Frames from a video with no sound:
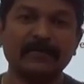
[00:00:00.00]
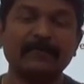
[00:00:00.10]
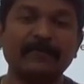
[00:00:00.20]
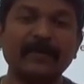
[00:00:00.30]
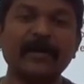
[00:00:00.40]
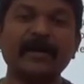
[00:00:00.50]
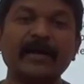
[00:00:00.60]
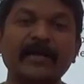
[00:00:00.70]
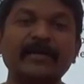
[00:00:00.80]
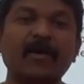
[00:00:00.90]
where
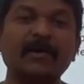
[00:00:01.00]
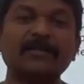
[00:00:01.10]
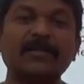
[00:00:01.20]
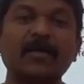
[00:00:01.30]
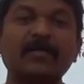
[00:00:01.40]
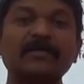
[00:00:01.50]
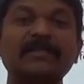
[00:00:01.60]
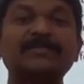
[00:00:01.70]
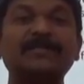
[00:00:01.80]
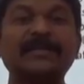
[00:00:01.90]
it talks about
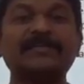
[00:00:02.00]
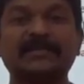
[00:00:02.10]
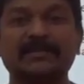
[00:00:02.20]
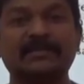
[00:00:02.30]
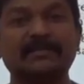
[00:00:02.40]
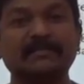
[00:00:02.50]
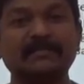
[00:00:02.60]
the species,